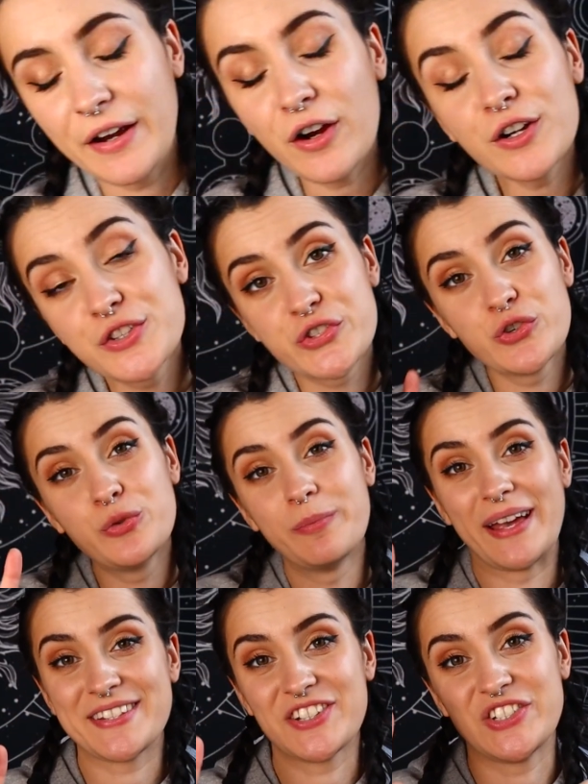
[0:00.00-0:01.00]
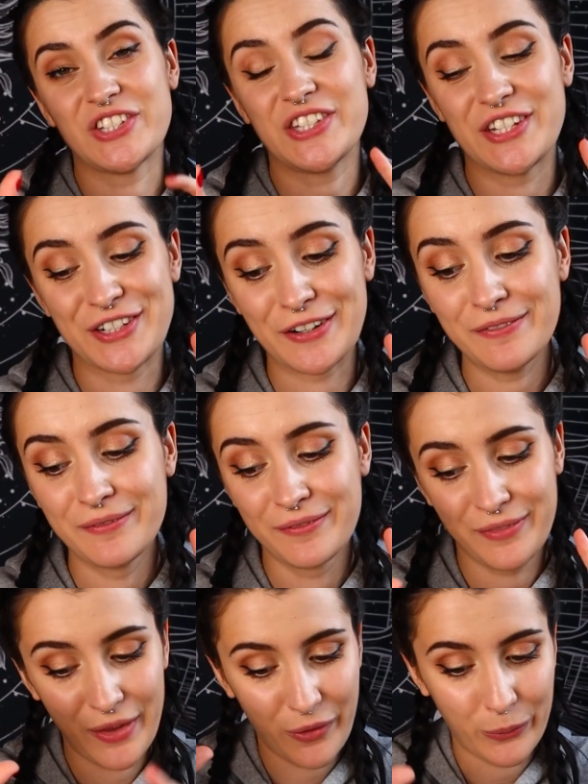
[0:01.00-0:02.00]
There are two messages here
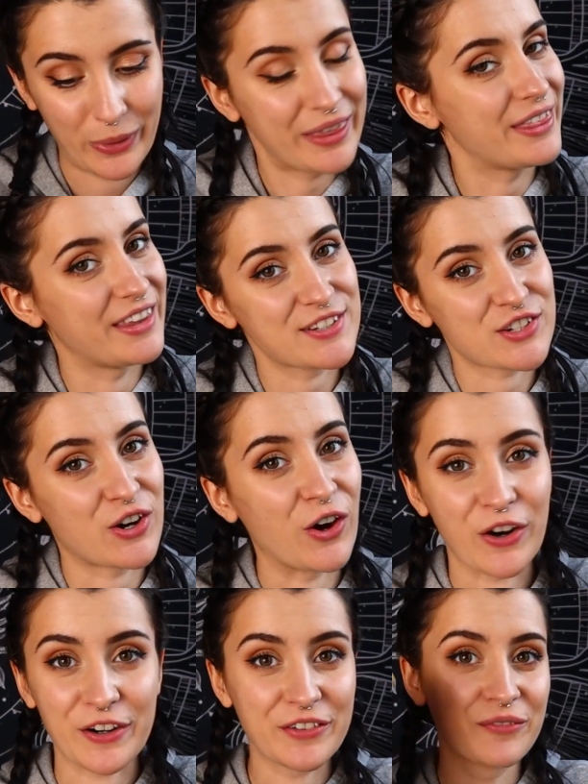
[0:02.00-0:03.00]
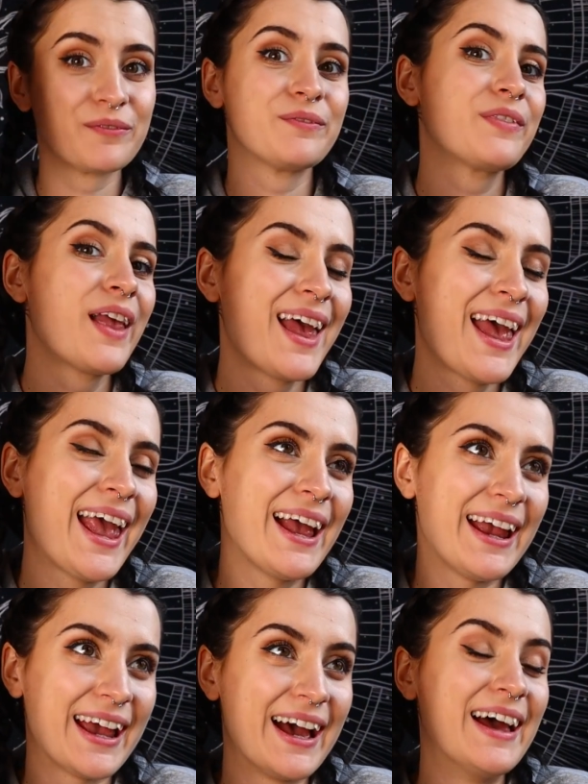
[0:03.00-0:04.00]
with this card.
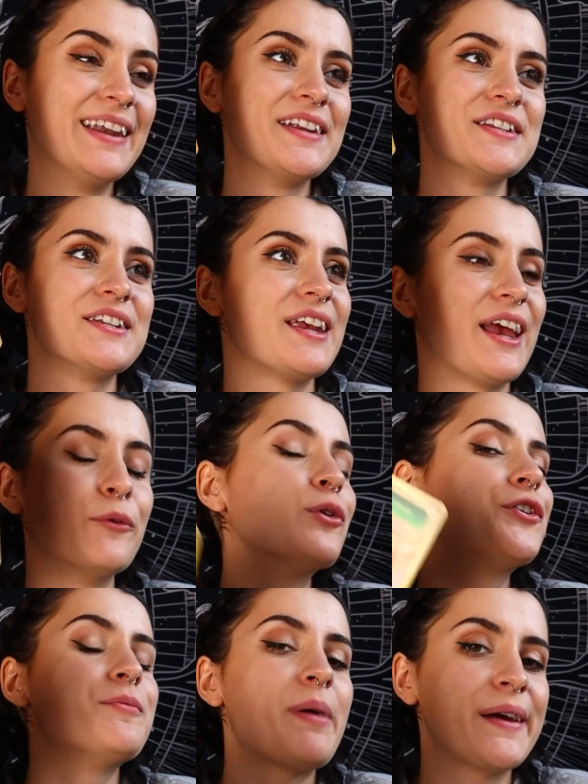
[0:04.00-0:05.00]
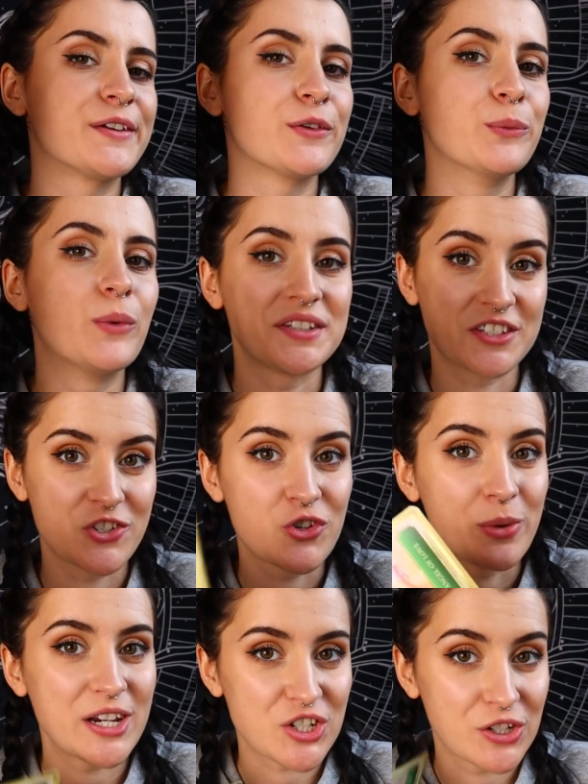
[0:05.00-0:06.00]
And it will depend on what
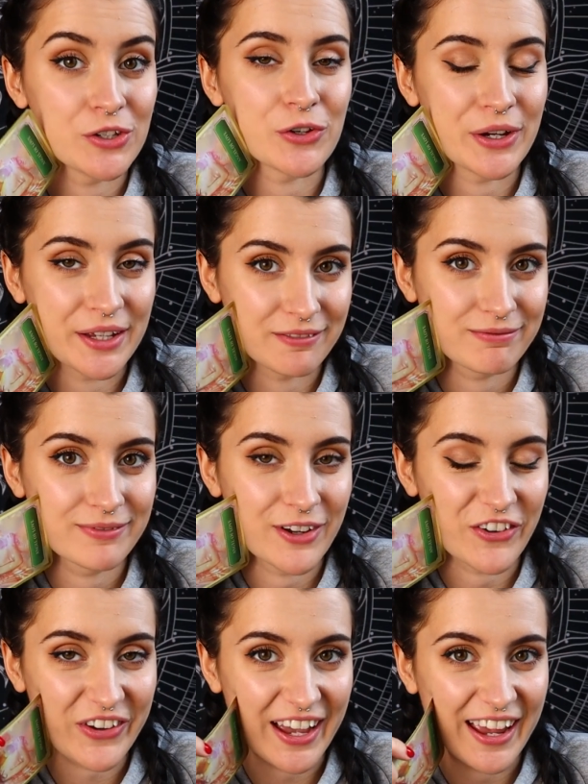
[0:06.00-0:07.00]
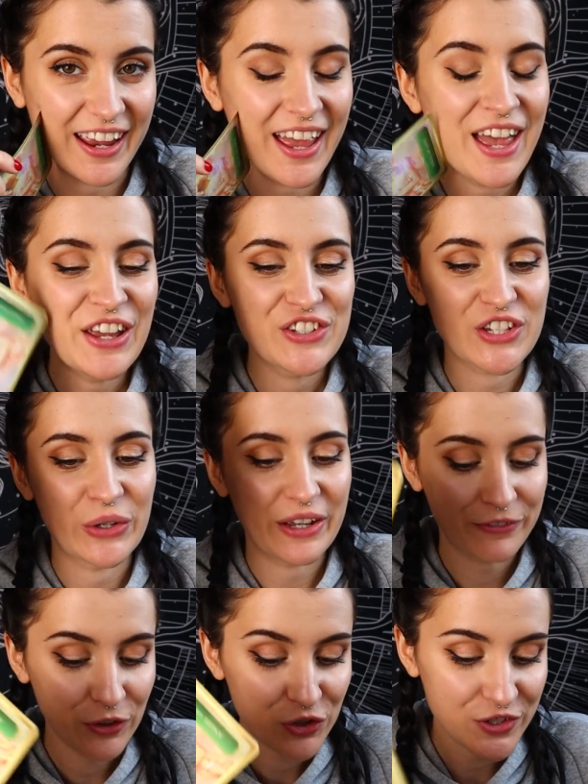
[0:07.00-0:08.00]
situation you're in, okay? So
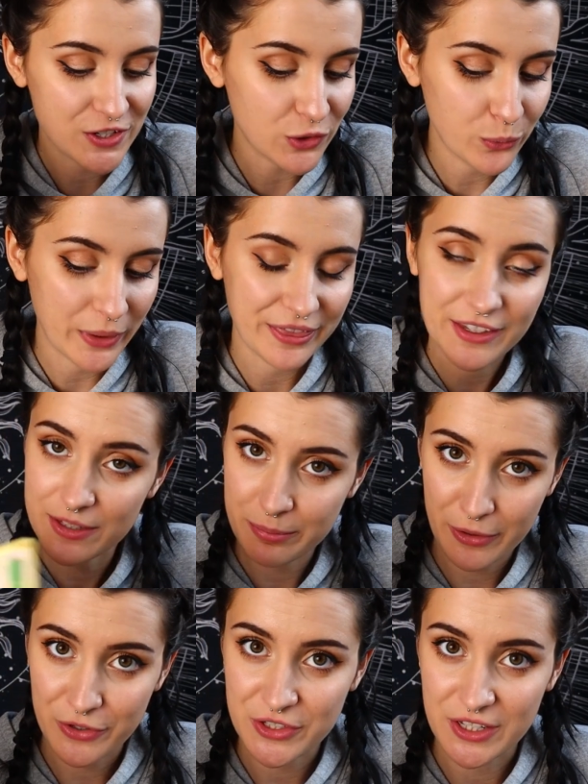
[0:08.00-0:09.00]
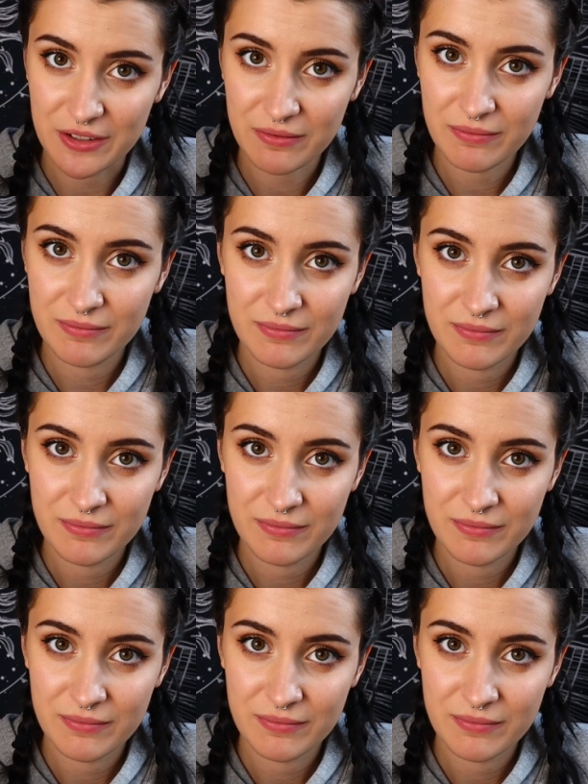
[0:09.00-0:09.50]
if you're still with this person,